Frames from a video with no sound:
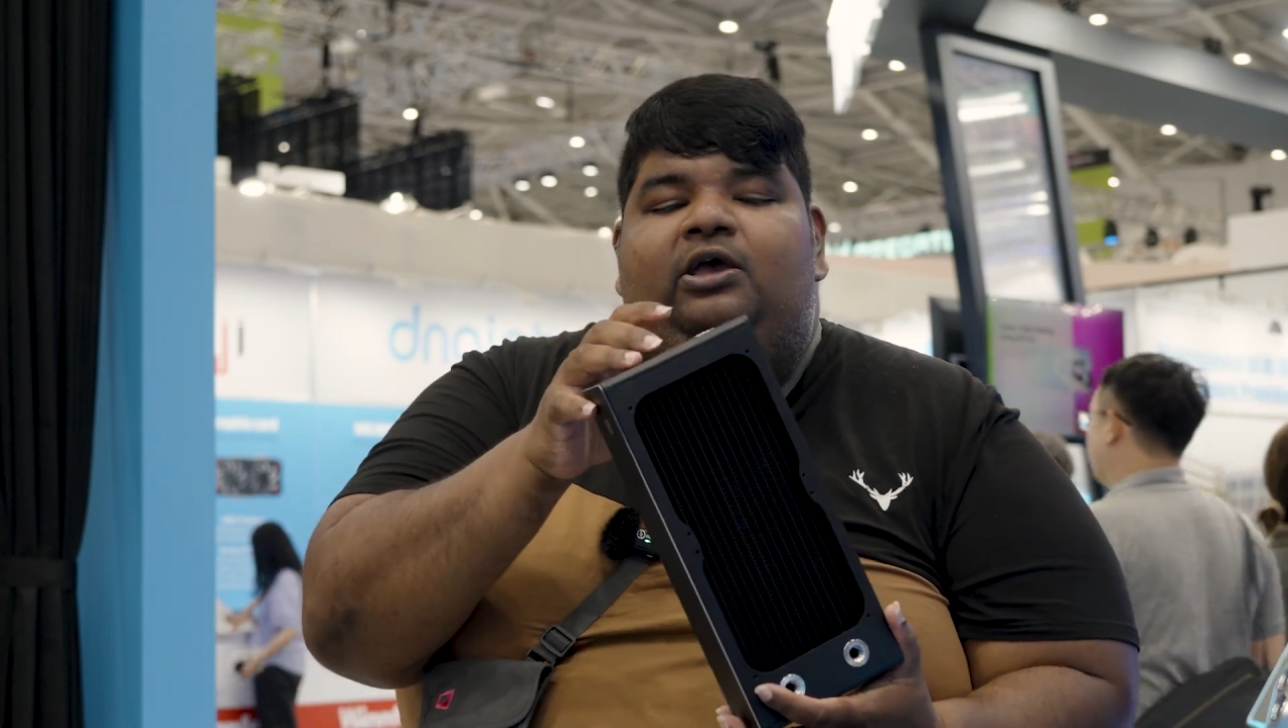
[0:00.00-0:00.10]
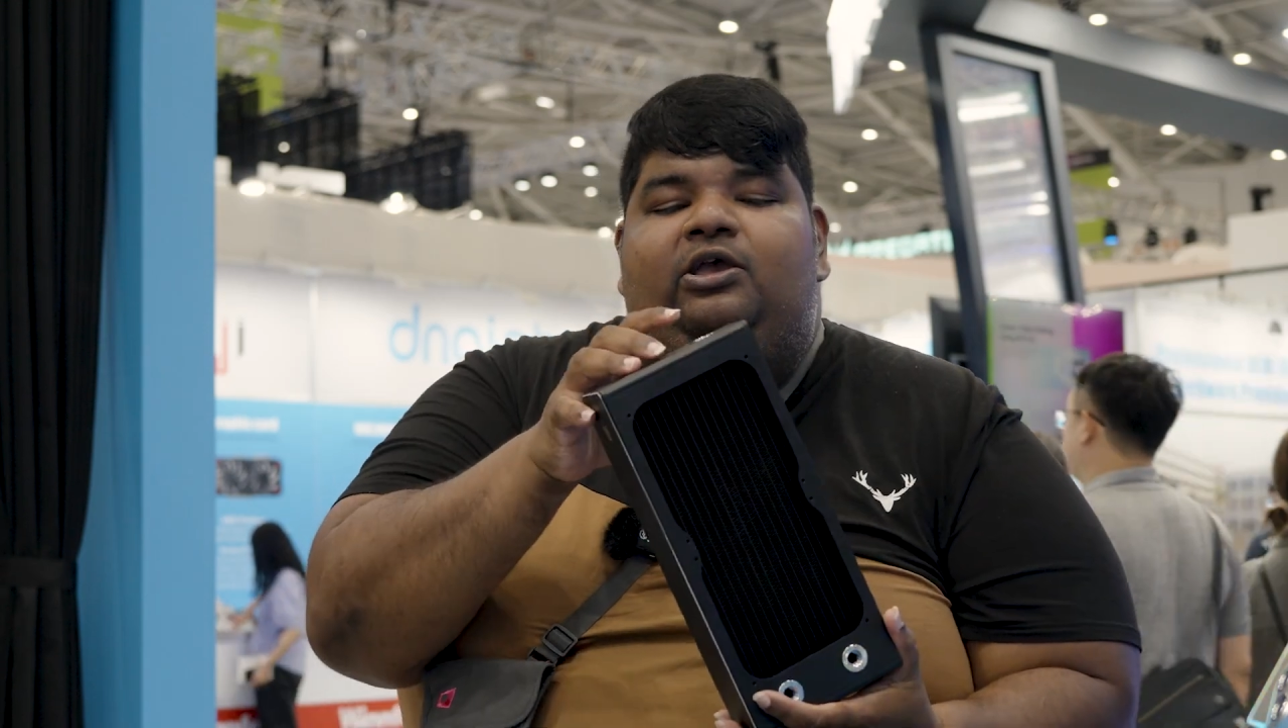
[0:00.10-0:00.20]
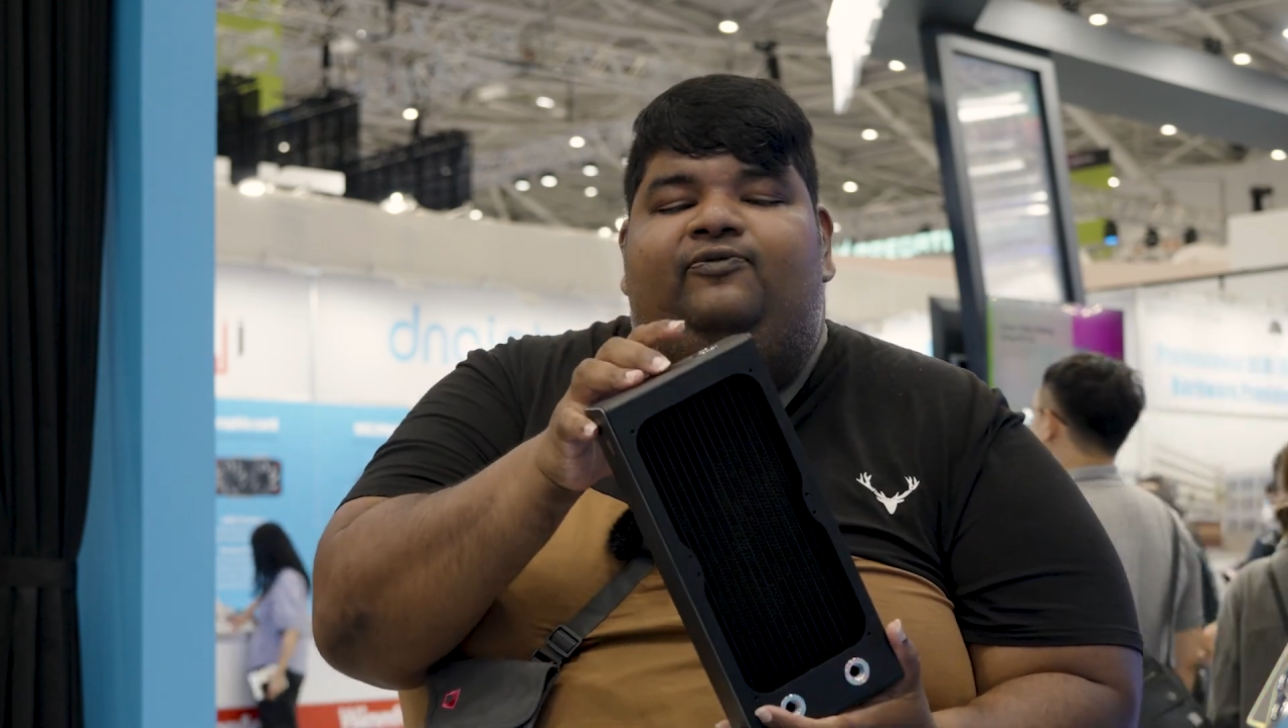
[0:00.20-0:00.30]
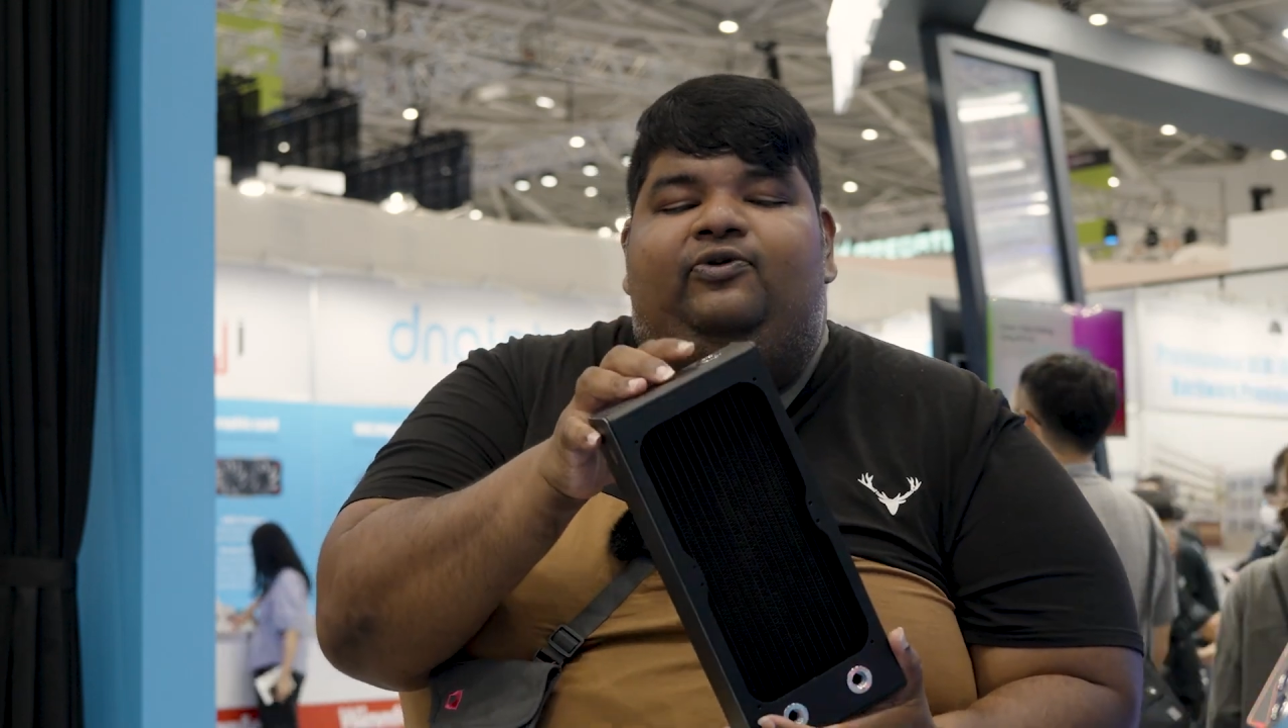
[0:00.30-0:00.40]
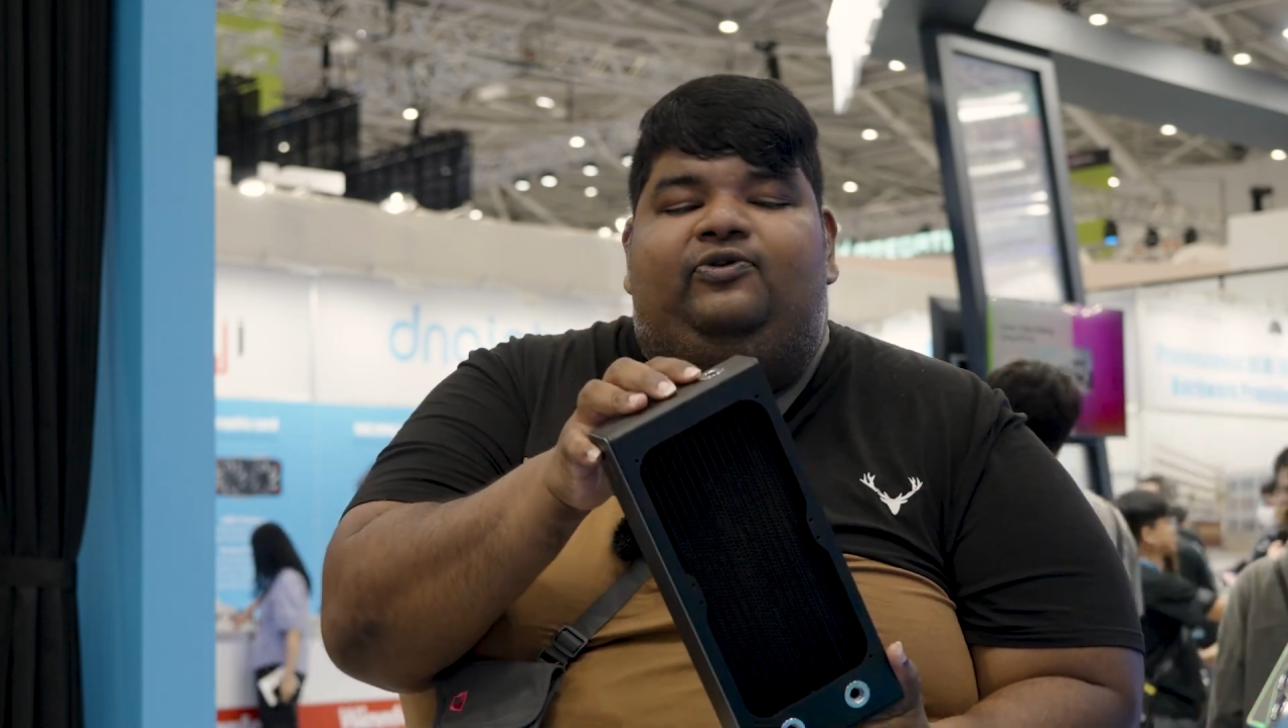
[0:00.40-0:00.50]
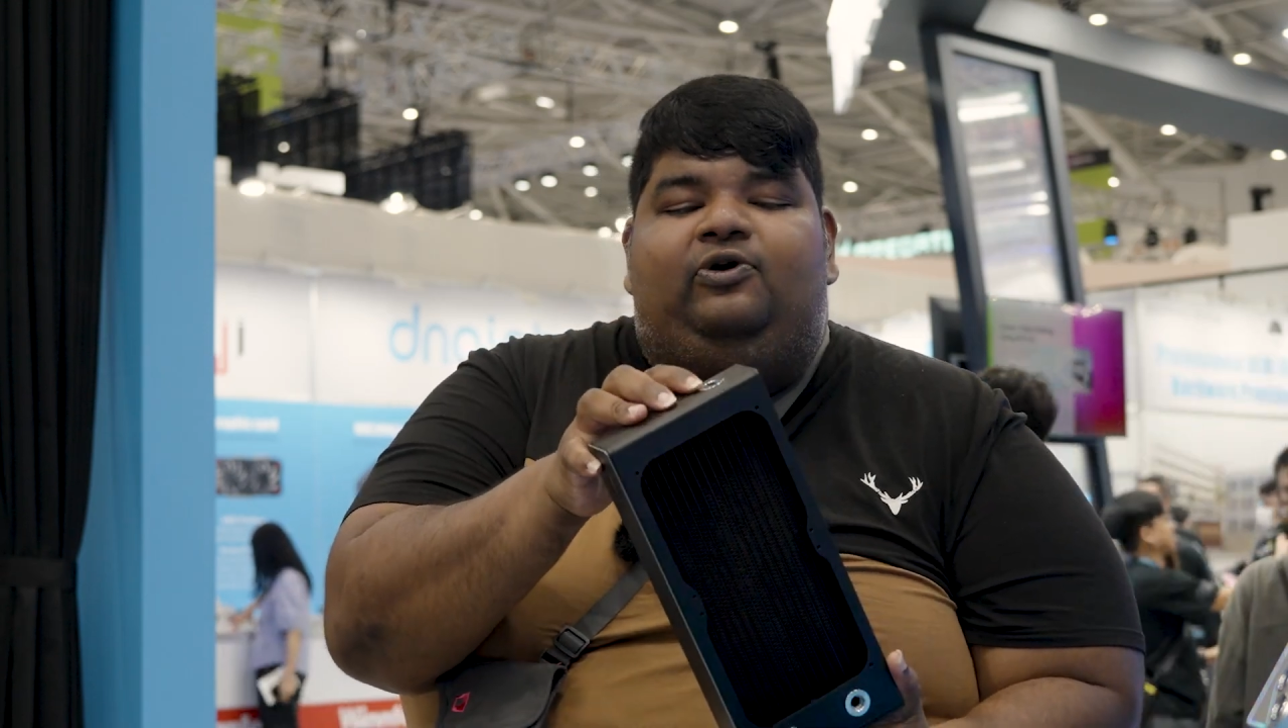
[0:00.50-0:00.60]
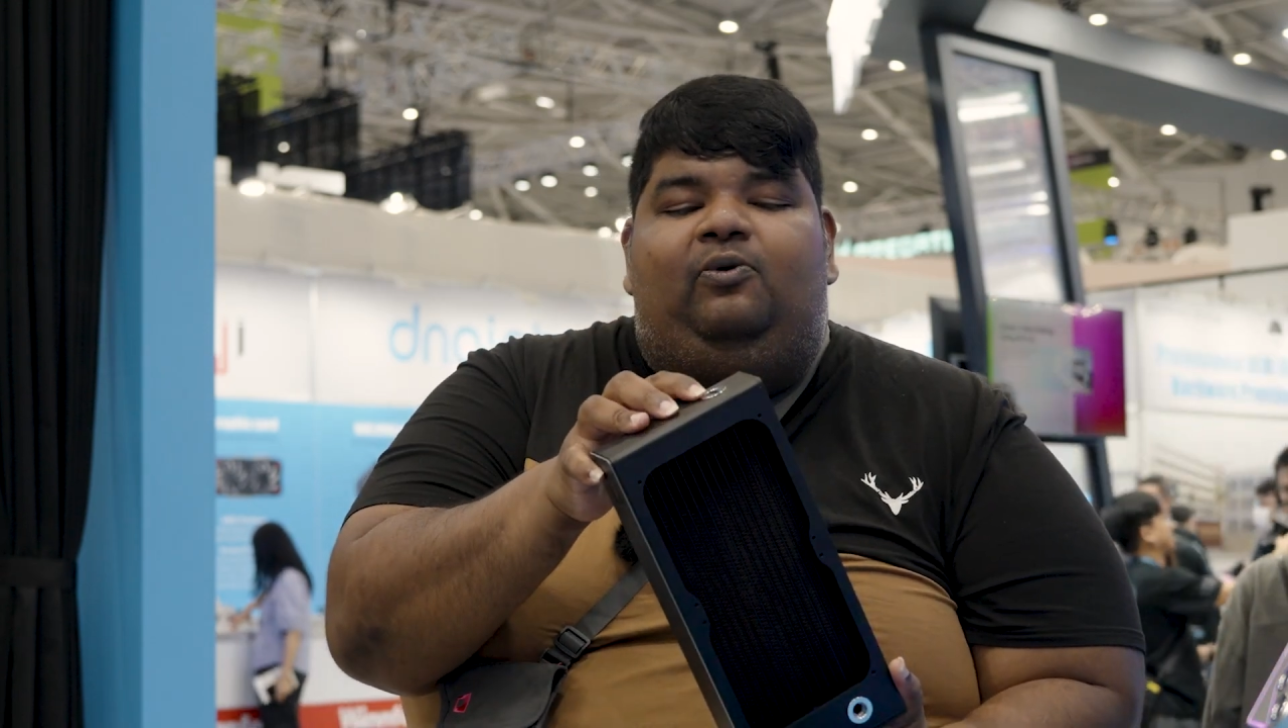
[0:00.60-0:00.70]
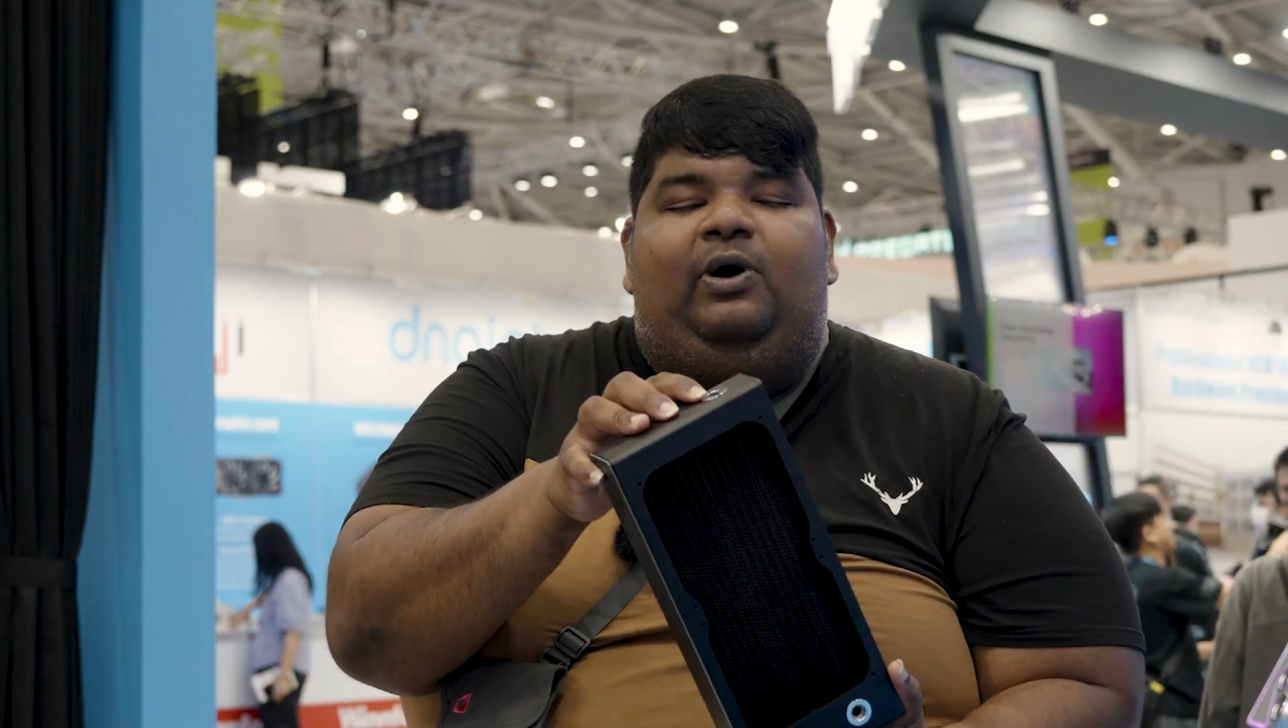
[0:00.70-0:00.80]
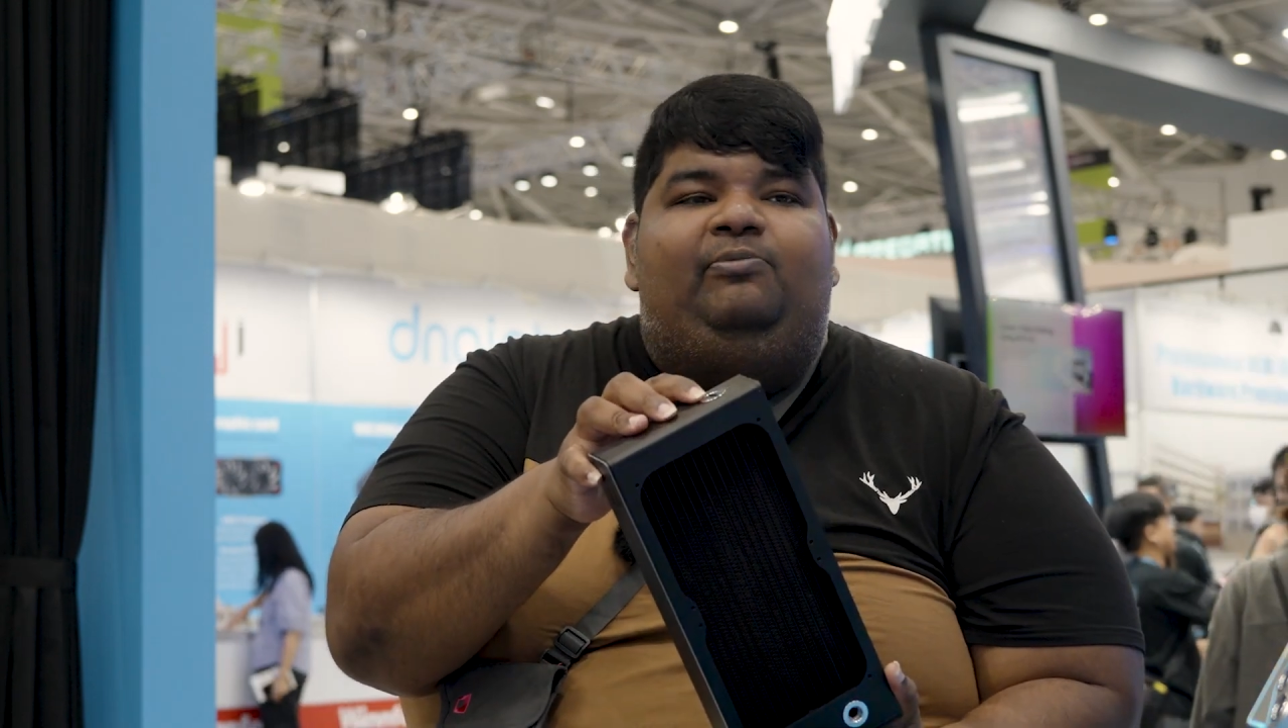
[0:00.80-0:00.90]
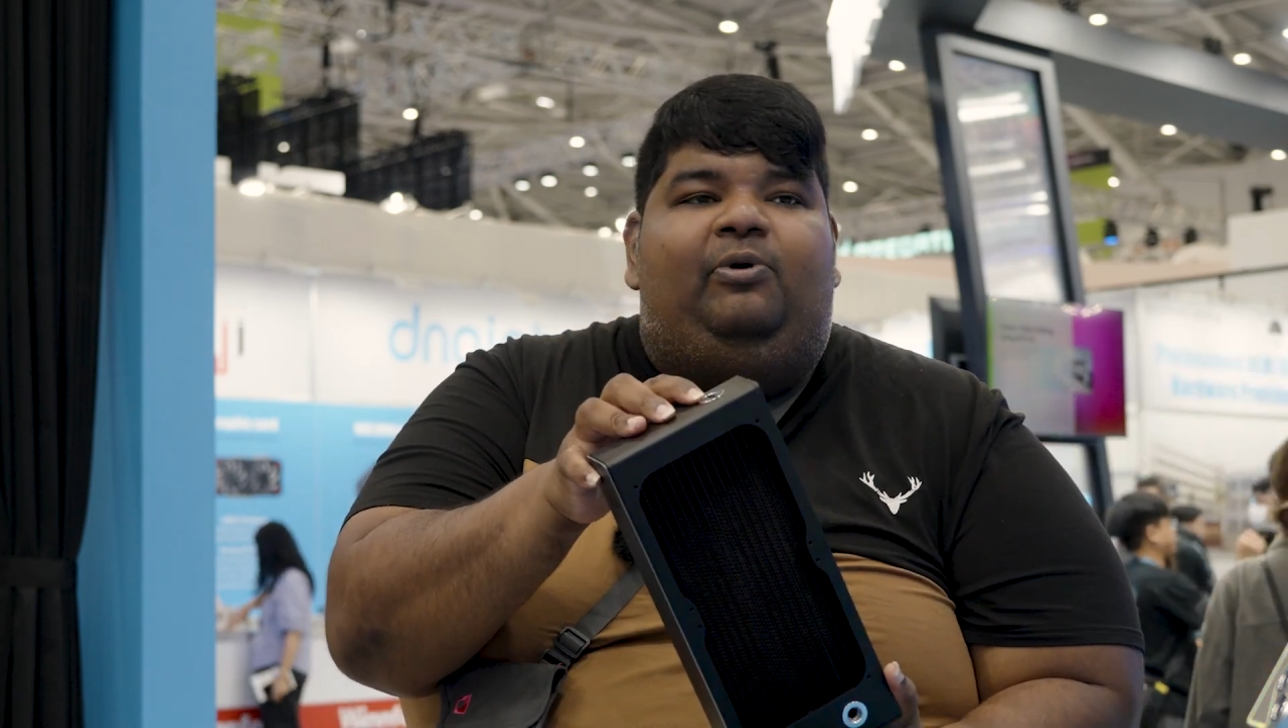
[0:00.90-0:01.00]
You've also got
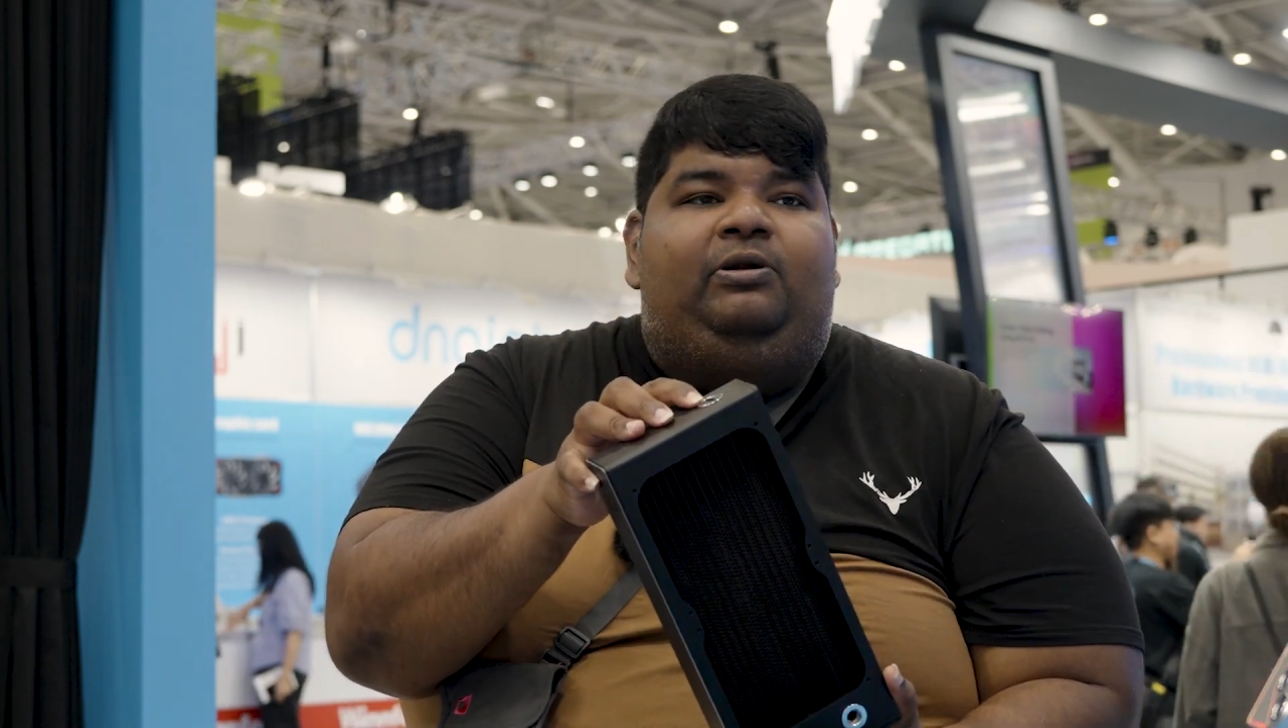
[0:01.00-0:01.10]
one